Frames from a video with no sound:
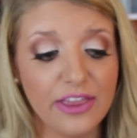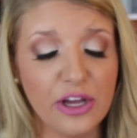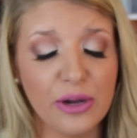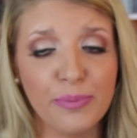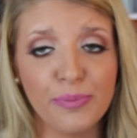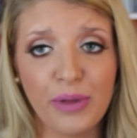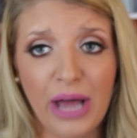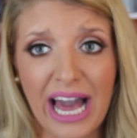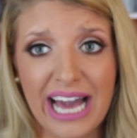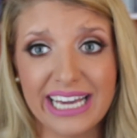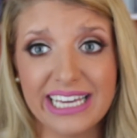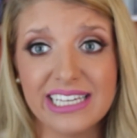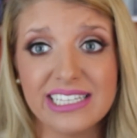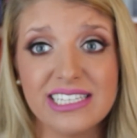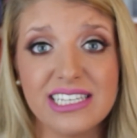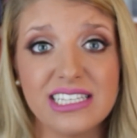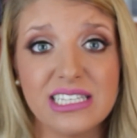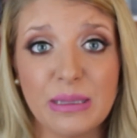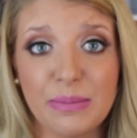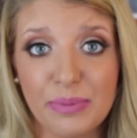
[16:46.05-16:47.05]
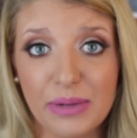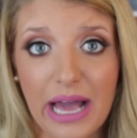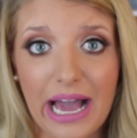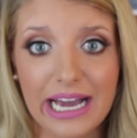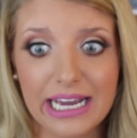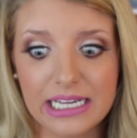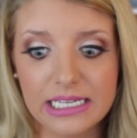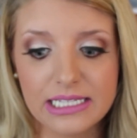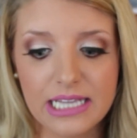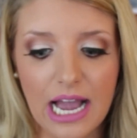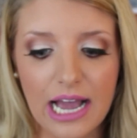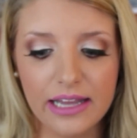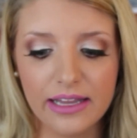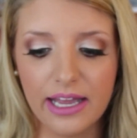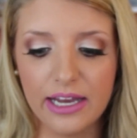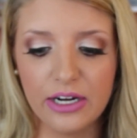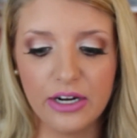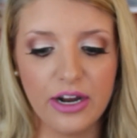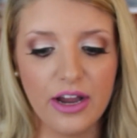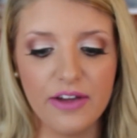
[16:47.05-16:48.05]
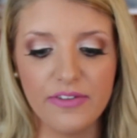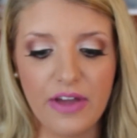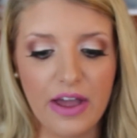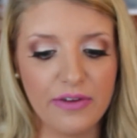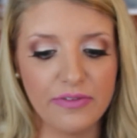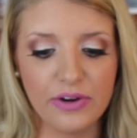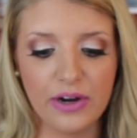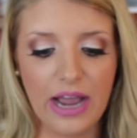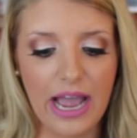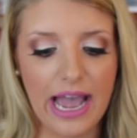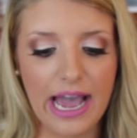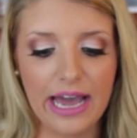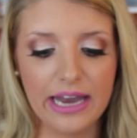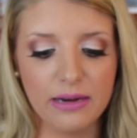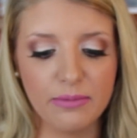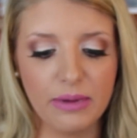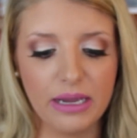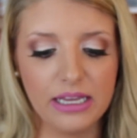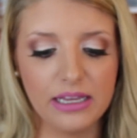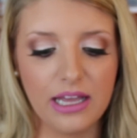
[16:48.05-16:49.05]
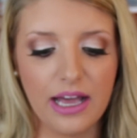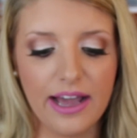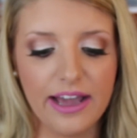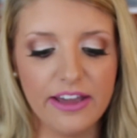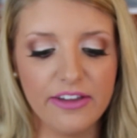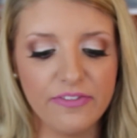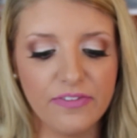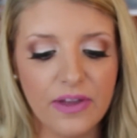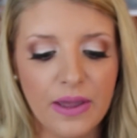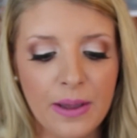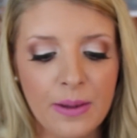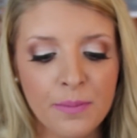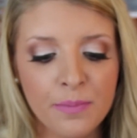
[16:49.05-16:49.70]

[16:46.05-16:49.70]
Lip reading: Their blackest is the blackest eyeliner I've ever had in my life.